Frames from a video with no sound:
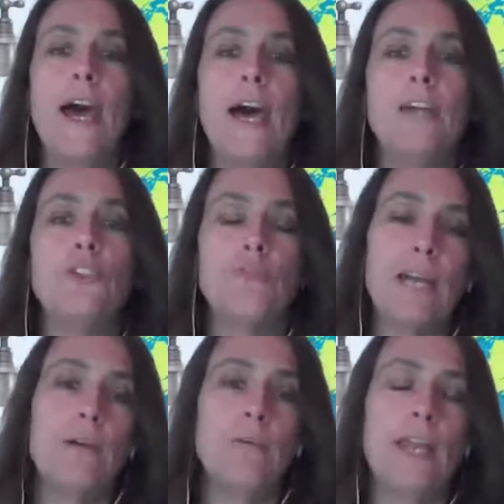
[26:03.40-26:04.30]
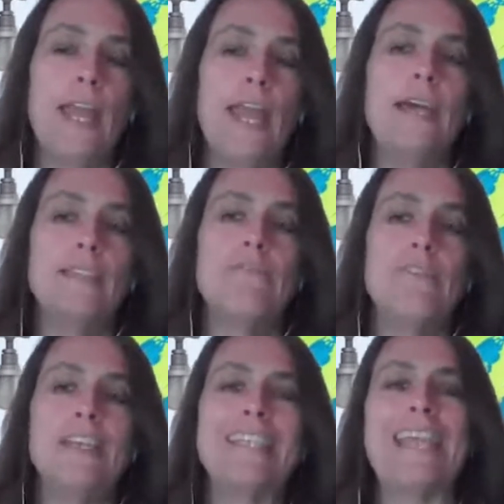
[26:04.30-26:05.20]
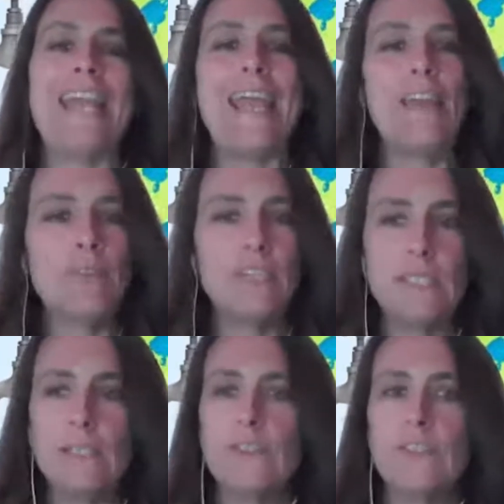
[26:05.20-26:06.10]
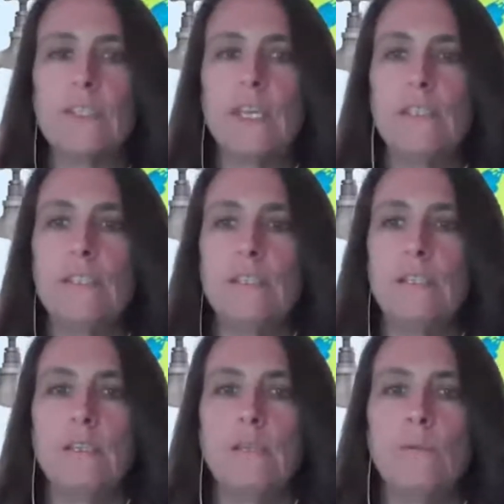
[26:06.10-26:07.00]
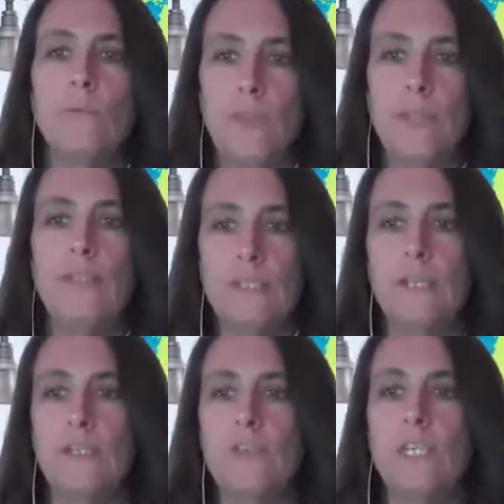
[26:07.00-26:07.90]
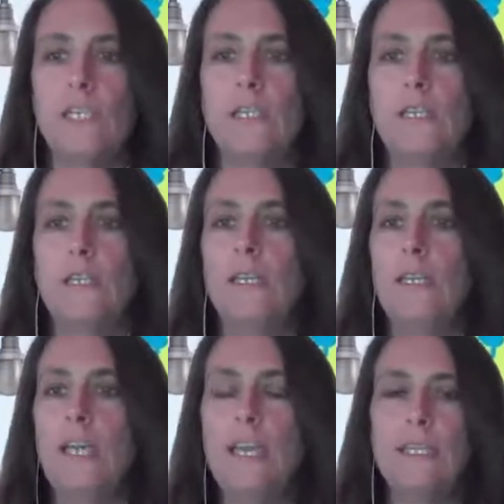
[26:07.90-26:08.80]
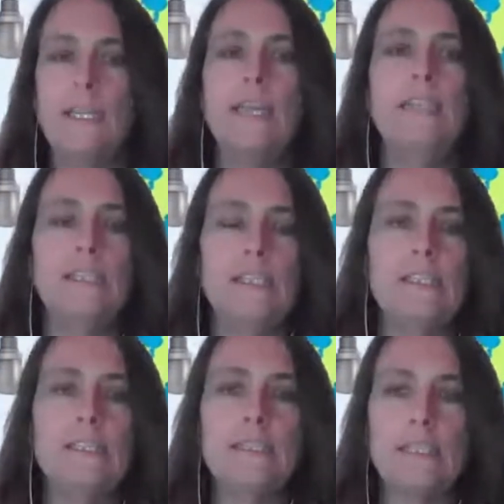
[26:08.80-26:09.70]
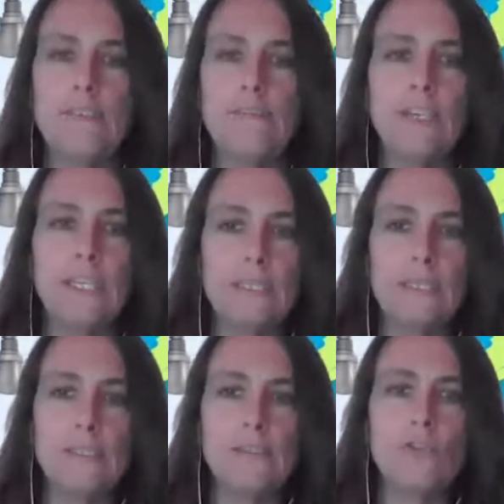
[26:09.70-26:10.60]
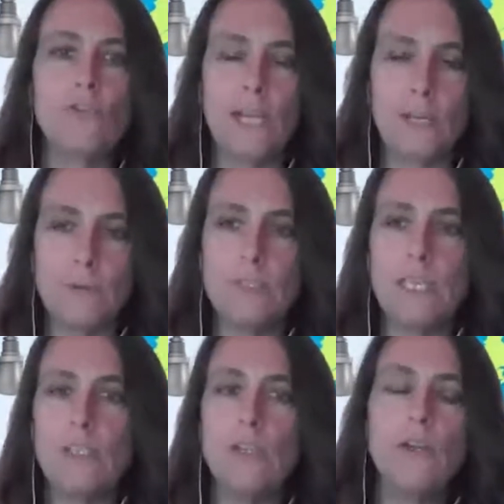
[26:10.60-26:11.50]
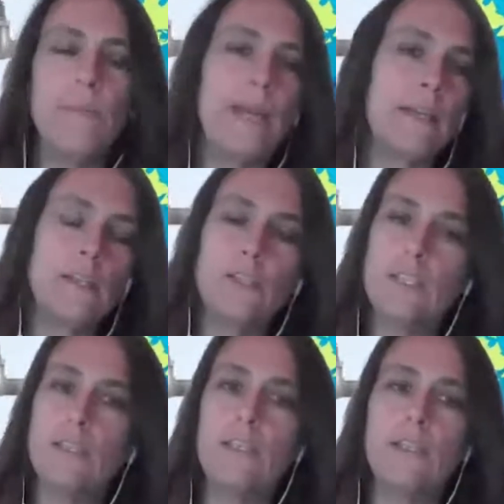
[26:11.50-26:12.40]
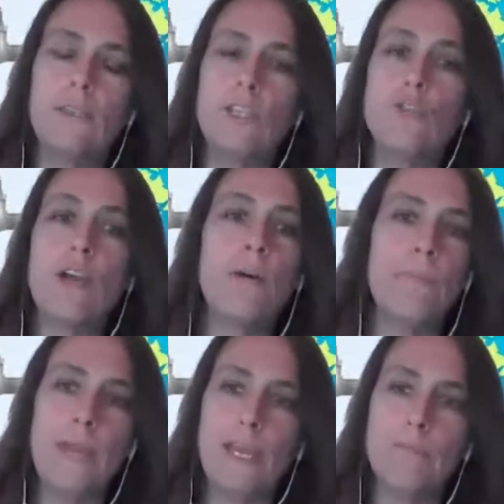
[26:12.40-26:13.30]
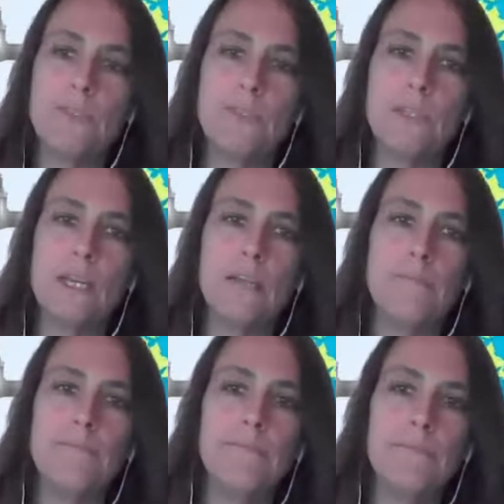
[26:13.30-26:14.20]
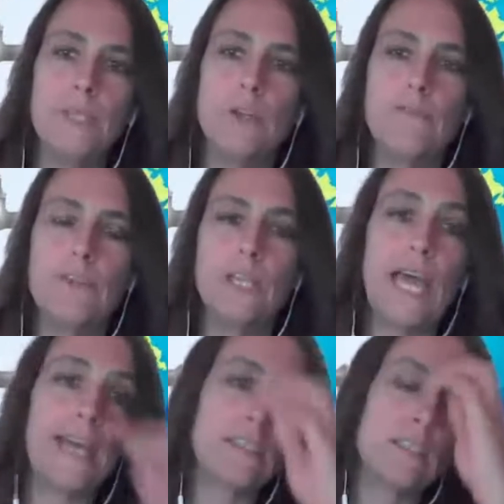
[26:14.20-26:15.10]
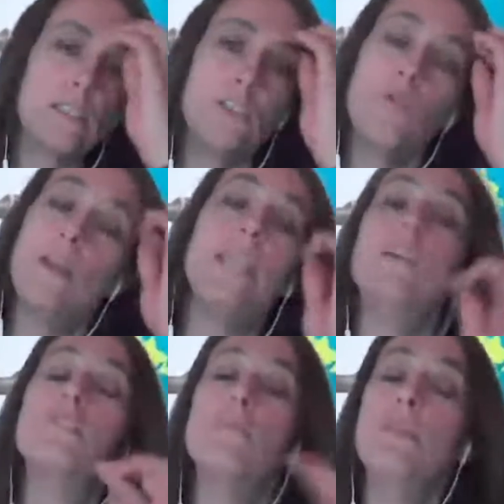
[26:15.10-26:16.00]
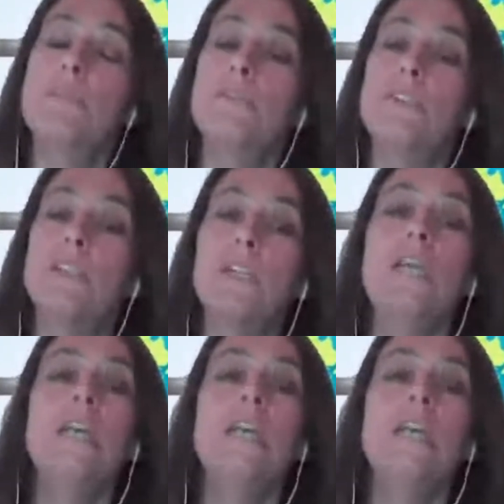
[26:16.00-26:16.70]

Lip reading: a drought has affected every single state within this country, and significant droughts. And you can go back and look at the drought maps, for the last 20 years, and be able to